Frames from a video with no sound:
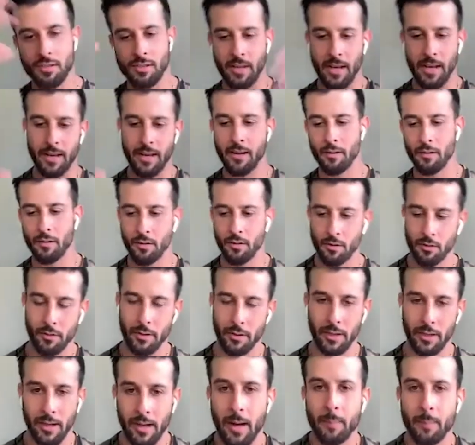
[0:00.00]
they hear you
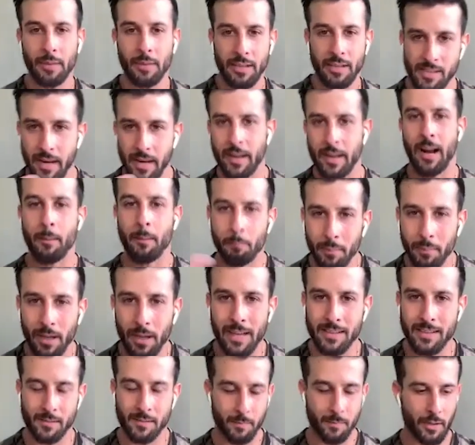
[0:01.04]
and like I'm just saying I'm
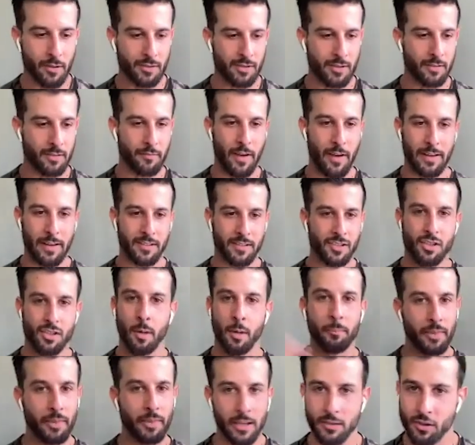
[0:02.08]
blessed yeah. fact
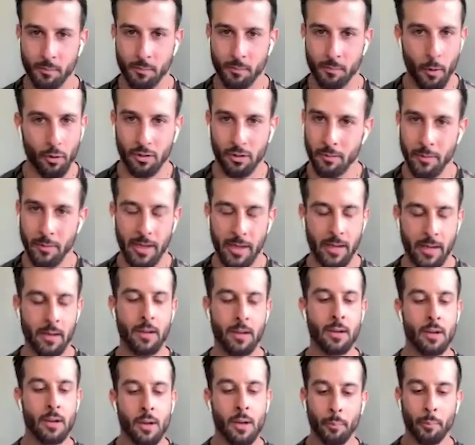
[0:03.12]
something spoke to me.
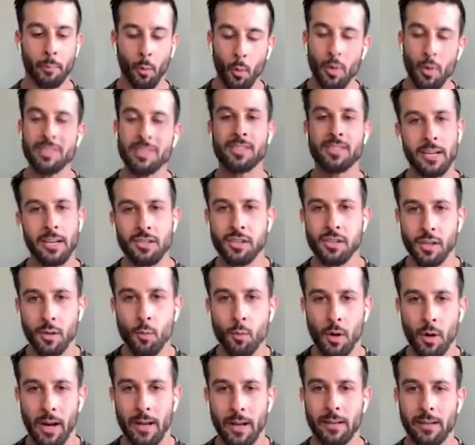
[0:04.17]
But essentially,
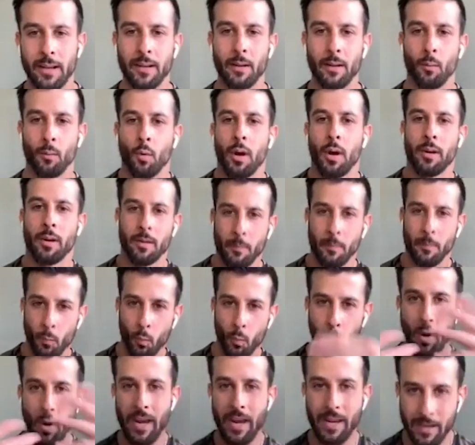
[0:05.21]
what I did and what
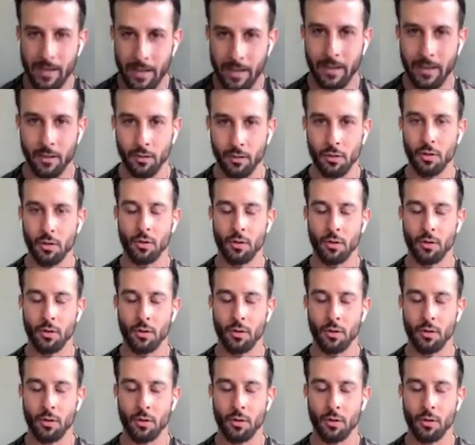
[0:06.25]
we need to do